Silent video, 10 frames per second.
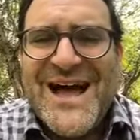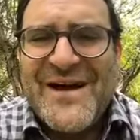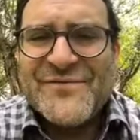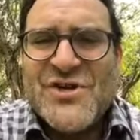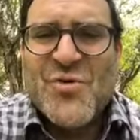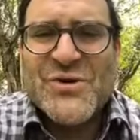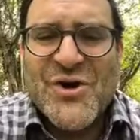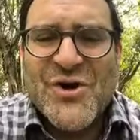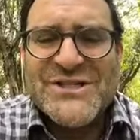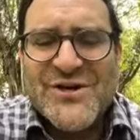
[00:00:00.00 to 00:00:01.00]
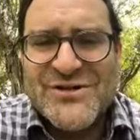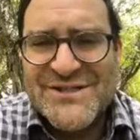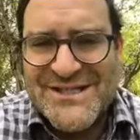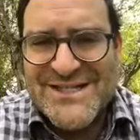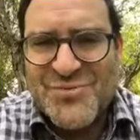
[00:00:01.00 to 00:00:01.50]
a Haftorah starts here
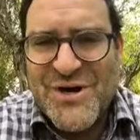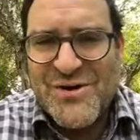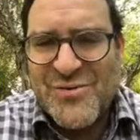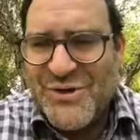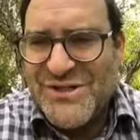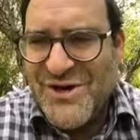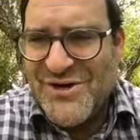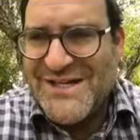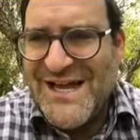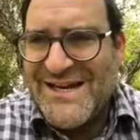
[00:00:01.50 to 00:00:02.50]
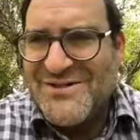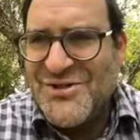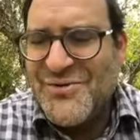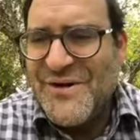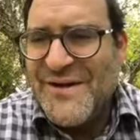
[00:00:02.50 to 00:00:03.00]
because this is where we start to get
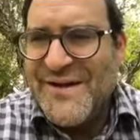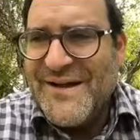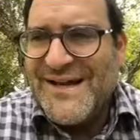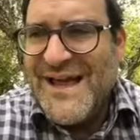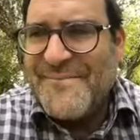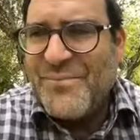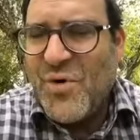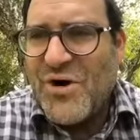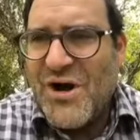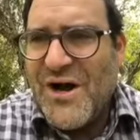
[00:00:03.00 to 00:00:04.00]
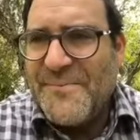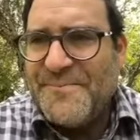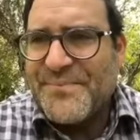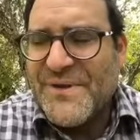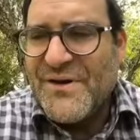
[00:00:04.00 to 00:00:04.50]
into again more um,